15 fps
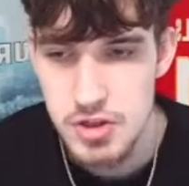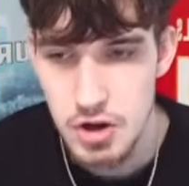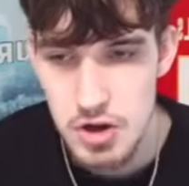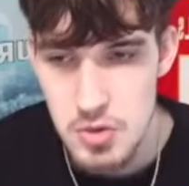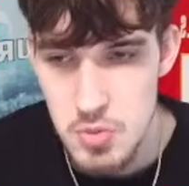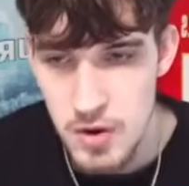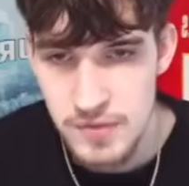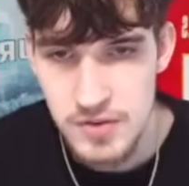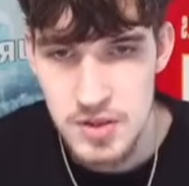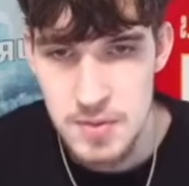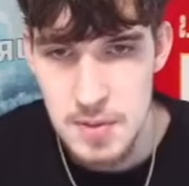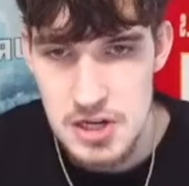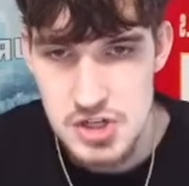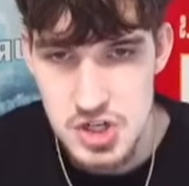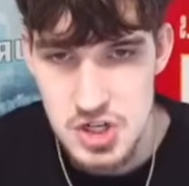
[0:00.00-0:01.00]
31 for the
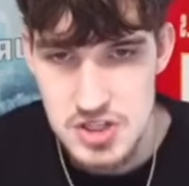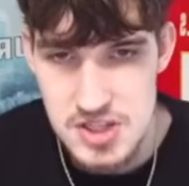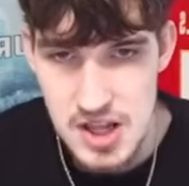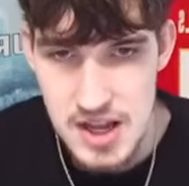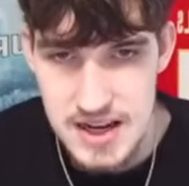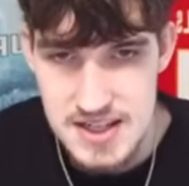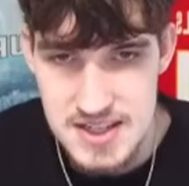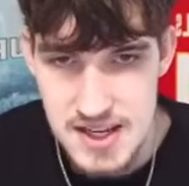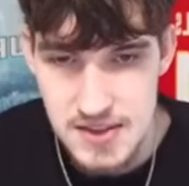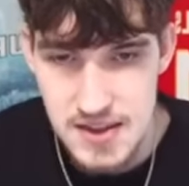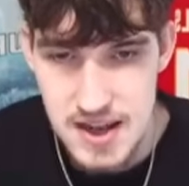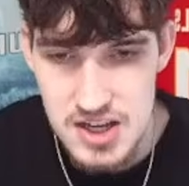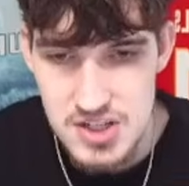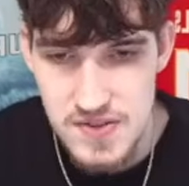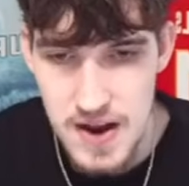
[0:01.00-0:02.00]
Patriots. Like I said,
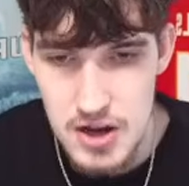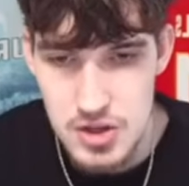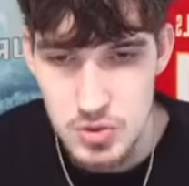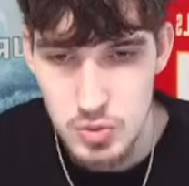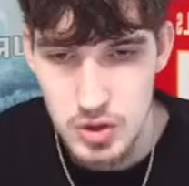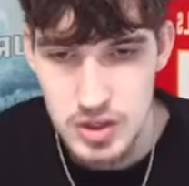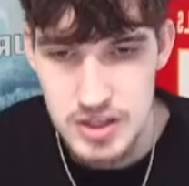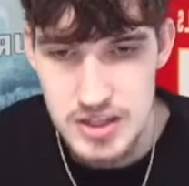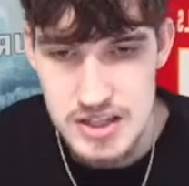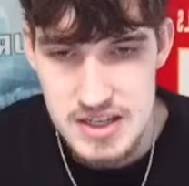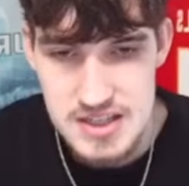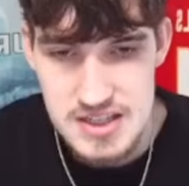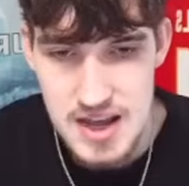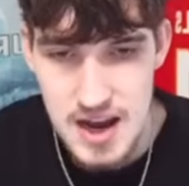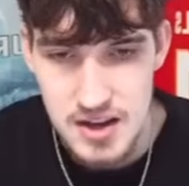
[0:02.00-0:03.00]
the edge value really
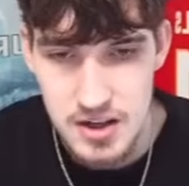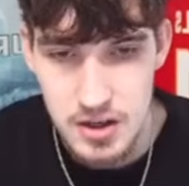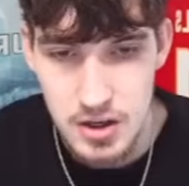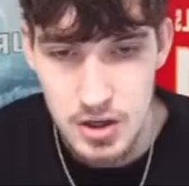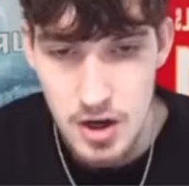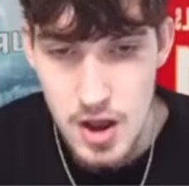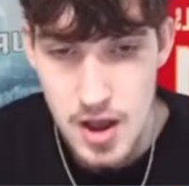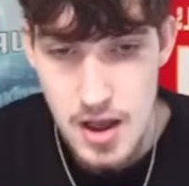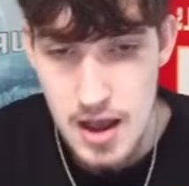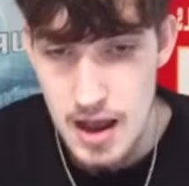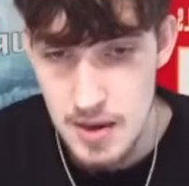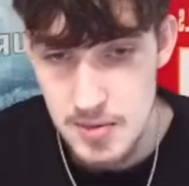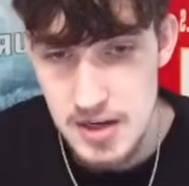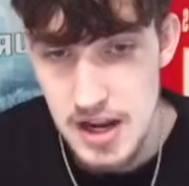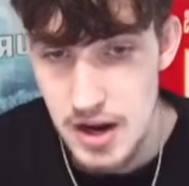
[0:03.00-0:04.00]
is not here.
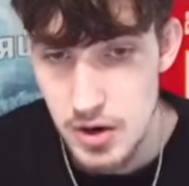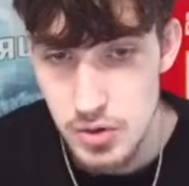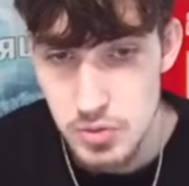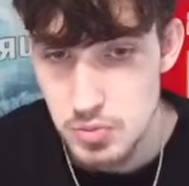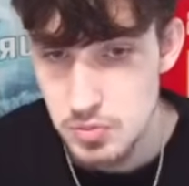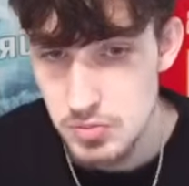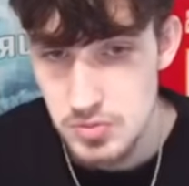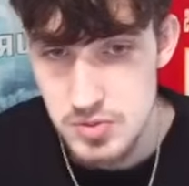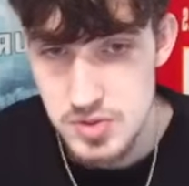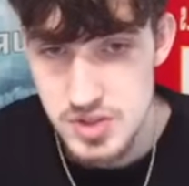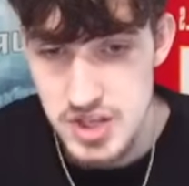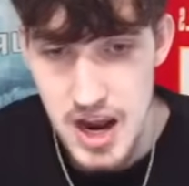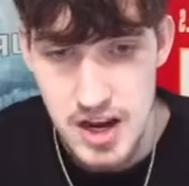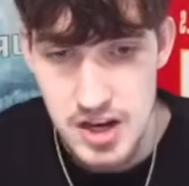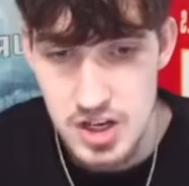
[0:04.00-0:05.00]
I mean, hell,
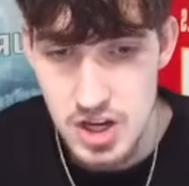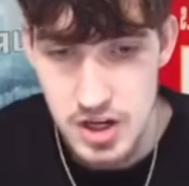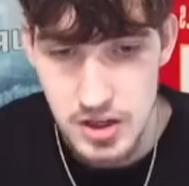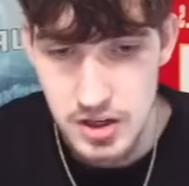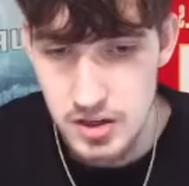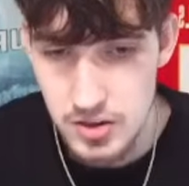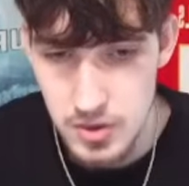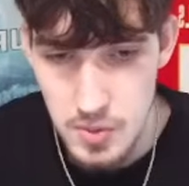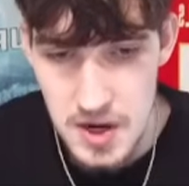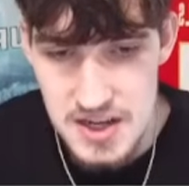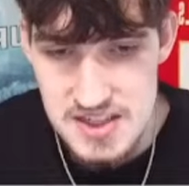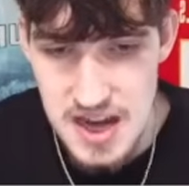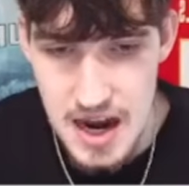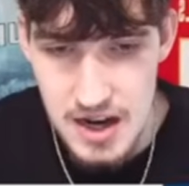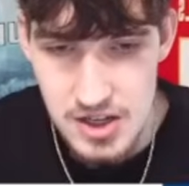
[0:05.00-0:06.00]
Zion Young, the
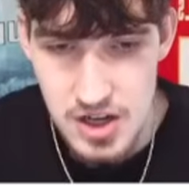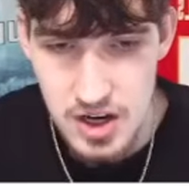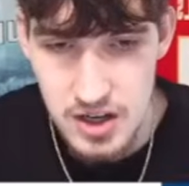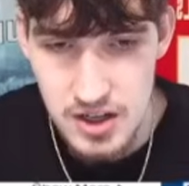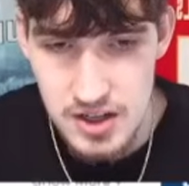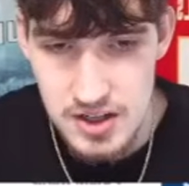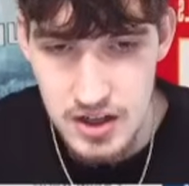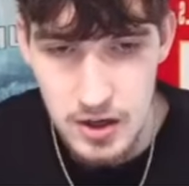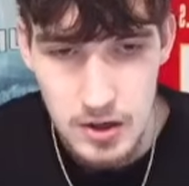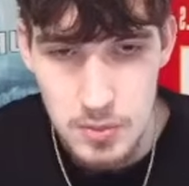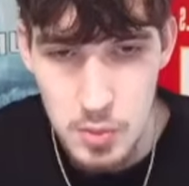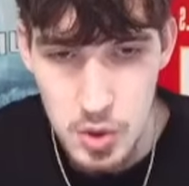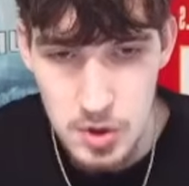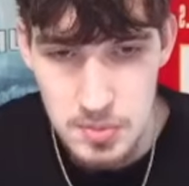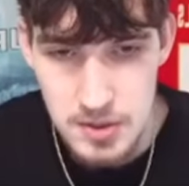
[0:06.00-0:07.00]
way Zion Young and Derek
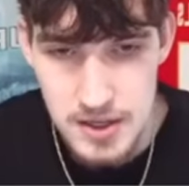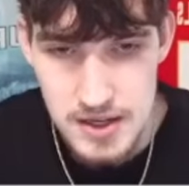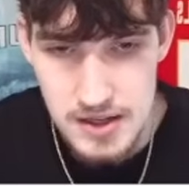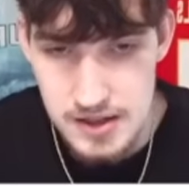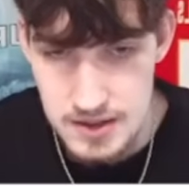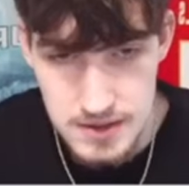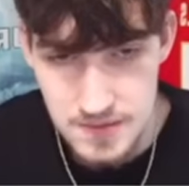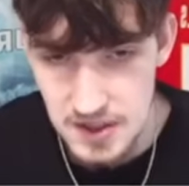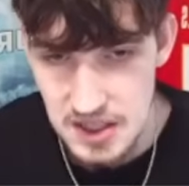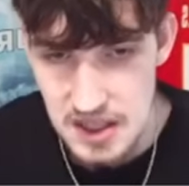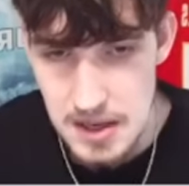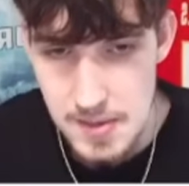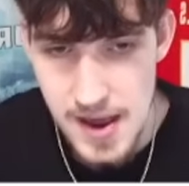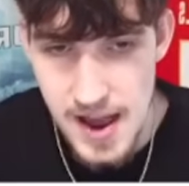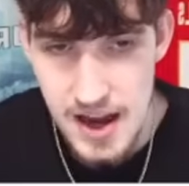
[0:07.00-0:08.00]
Moore played, and even
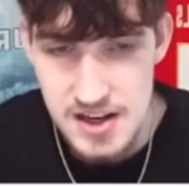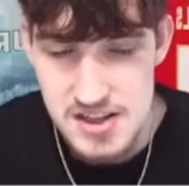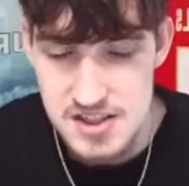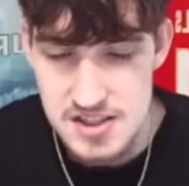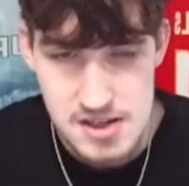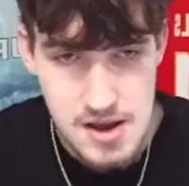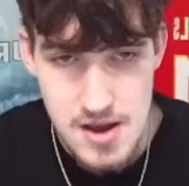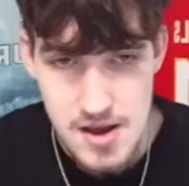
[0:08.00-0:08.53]
Gabe Akis,